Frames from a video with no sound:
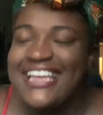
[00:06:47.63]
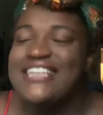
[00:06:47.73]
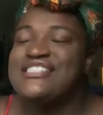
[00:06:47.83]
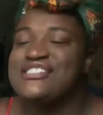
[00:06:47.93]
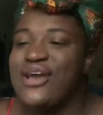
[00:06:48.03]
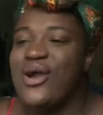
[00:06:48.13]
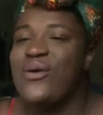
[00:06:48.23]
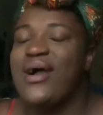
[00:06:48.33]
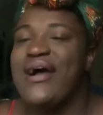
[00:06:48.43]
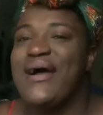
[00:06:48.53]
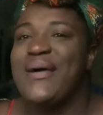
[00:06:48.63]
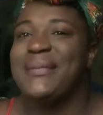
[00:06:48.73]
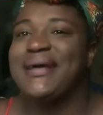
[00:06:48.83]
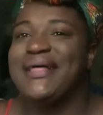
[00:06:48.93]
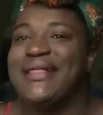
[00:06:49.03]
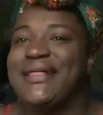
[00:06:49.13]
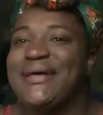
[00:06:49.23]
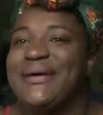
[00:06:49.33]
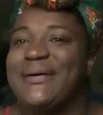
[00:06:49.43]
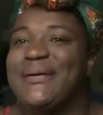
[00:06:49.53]
So
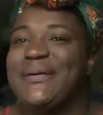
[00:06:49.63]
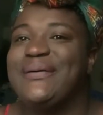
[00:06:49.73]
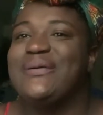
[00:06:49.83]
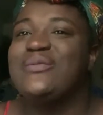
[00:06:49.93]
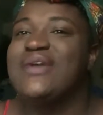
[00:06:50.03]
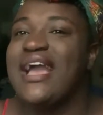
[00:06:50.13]
we